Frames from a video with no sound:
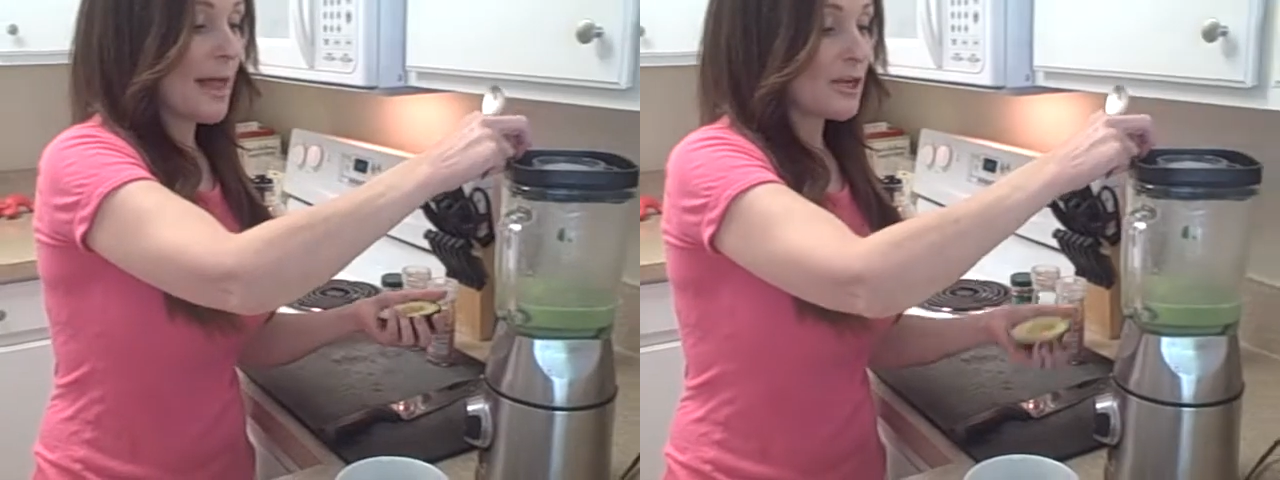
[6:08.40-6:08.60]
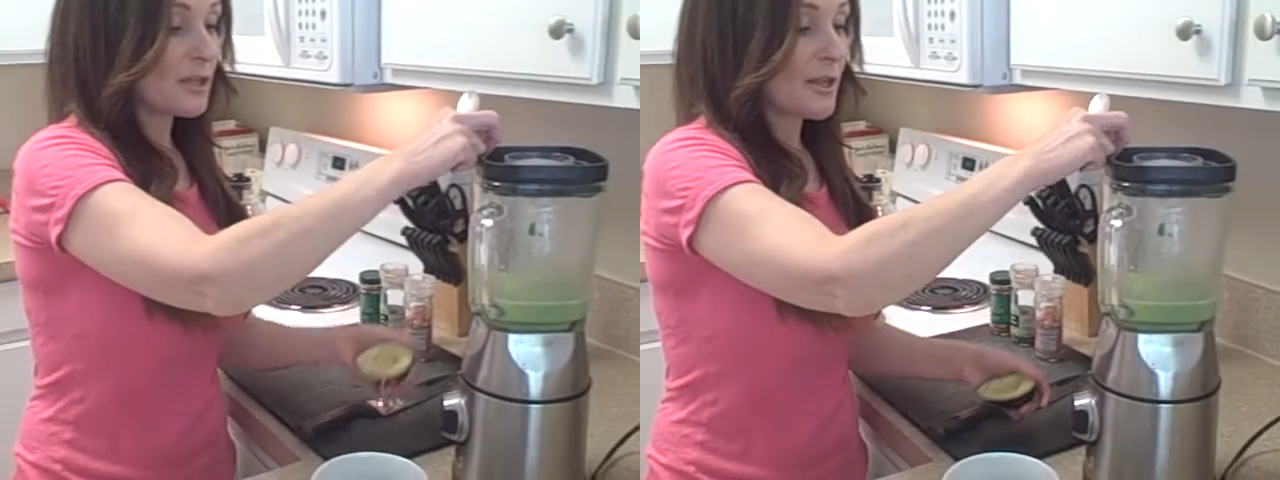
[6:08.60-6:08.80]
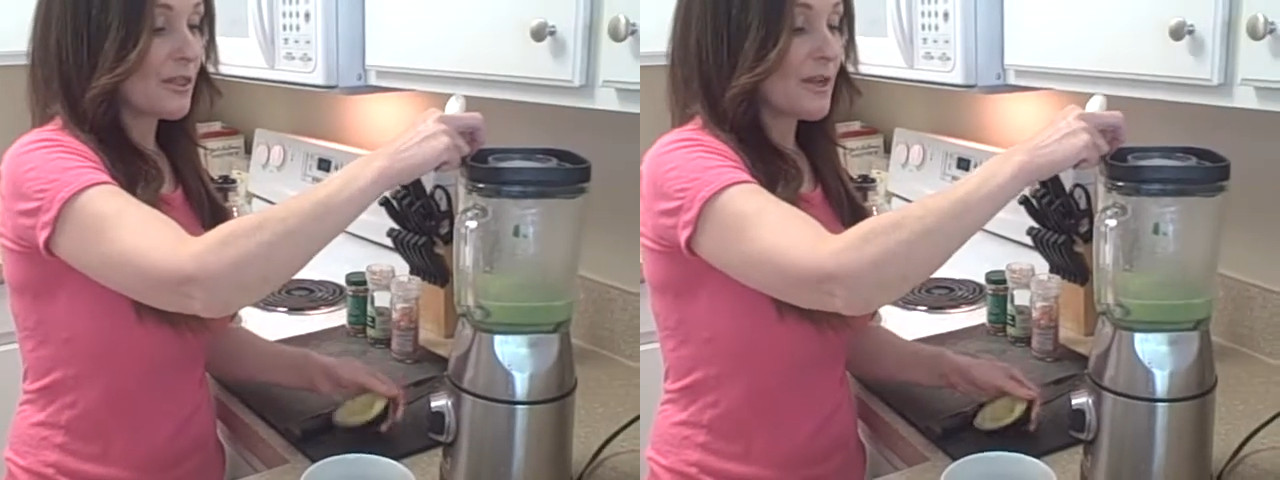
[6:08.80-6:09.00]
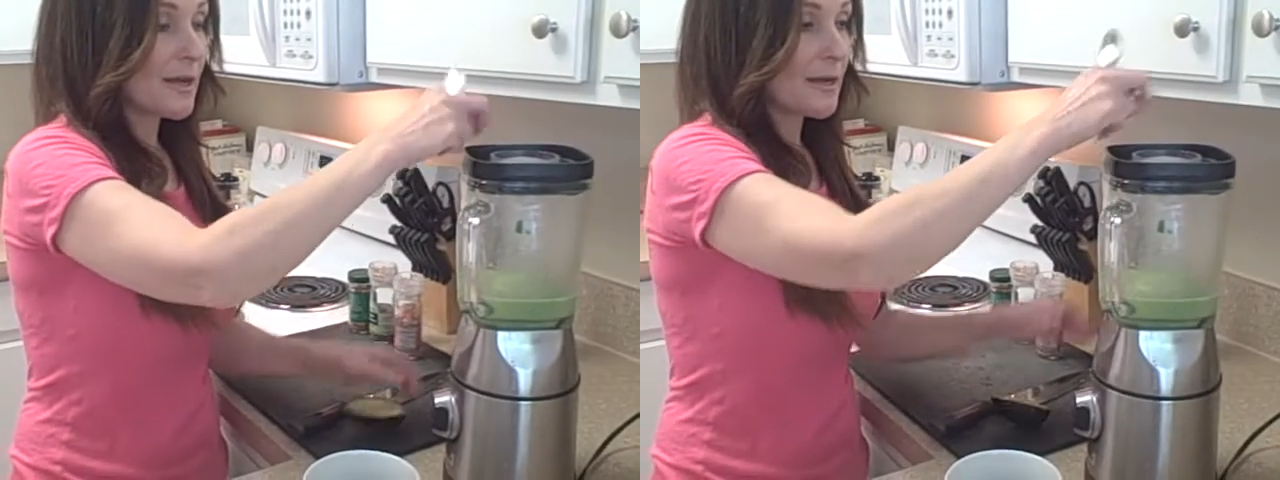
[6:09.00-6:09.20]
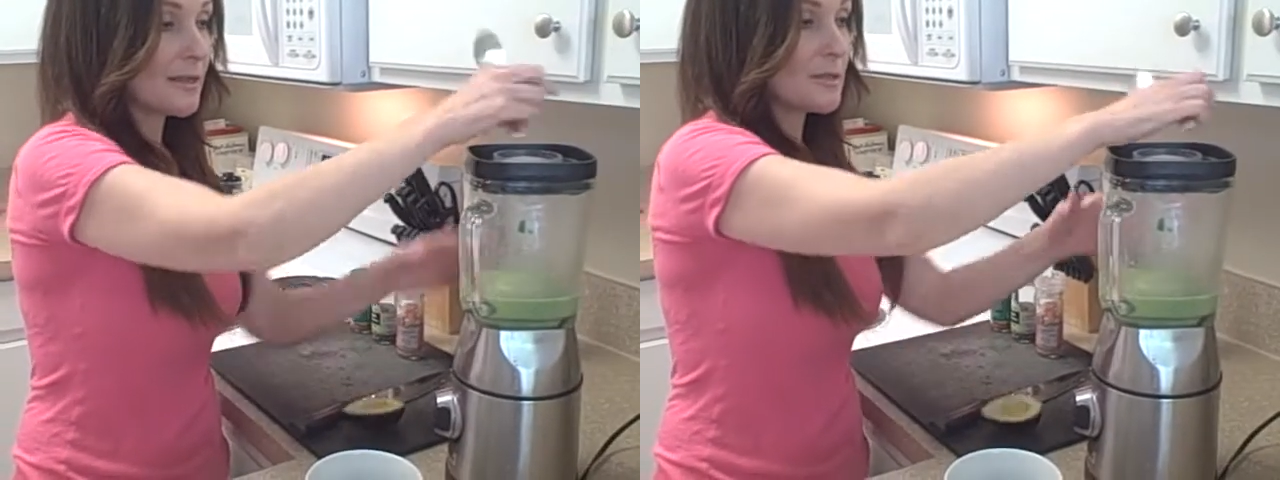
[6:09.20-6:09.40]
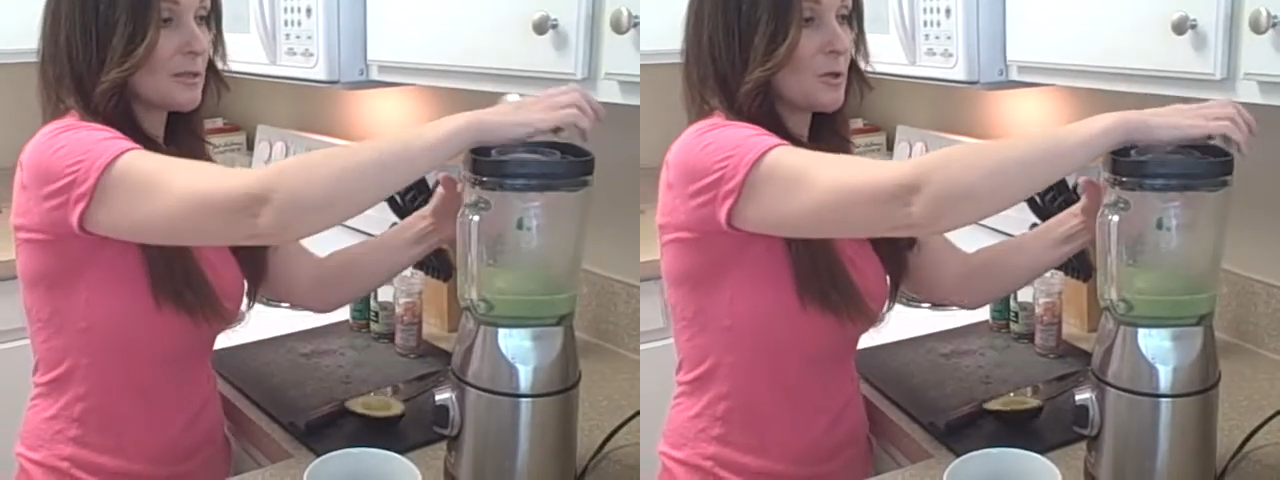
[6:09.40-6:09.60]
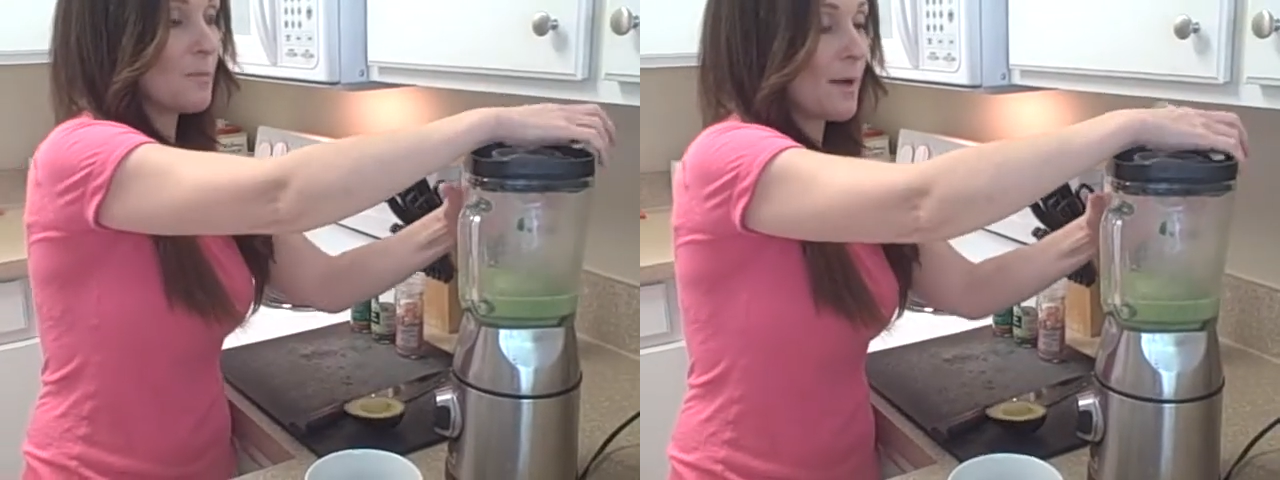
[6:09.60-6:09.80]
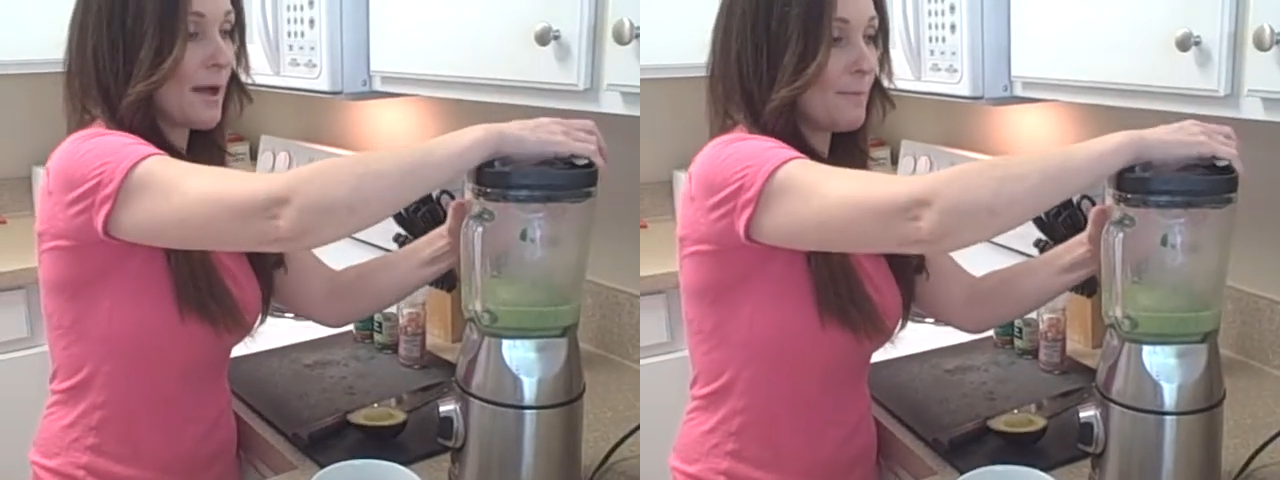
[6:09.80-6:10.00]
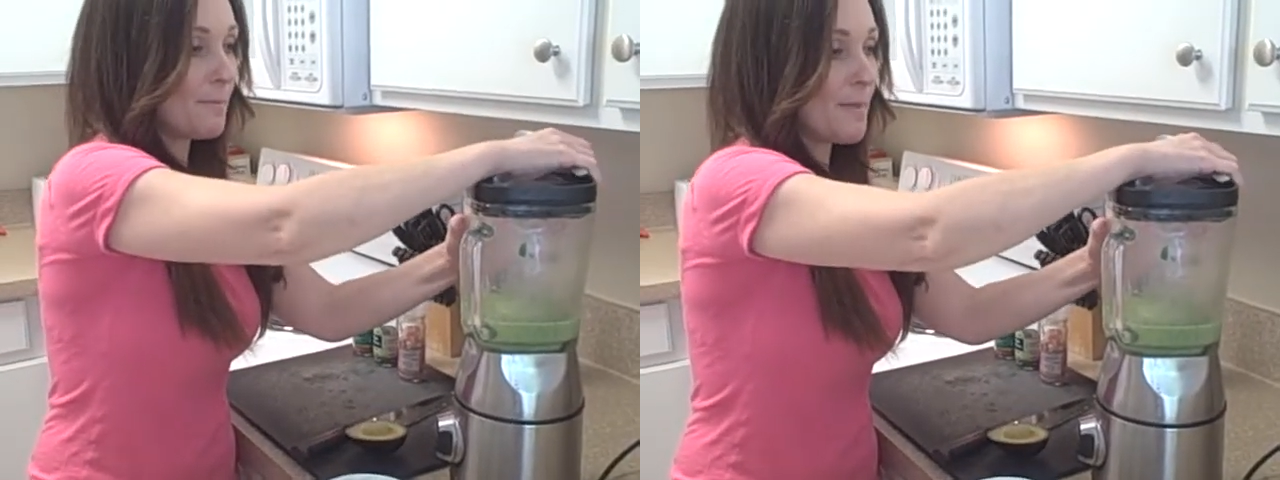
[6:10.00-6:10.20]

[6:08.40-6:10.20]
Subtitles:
actually thicken the soup up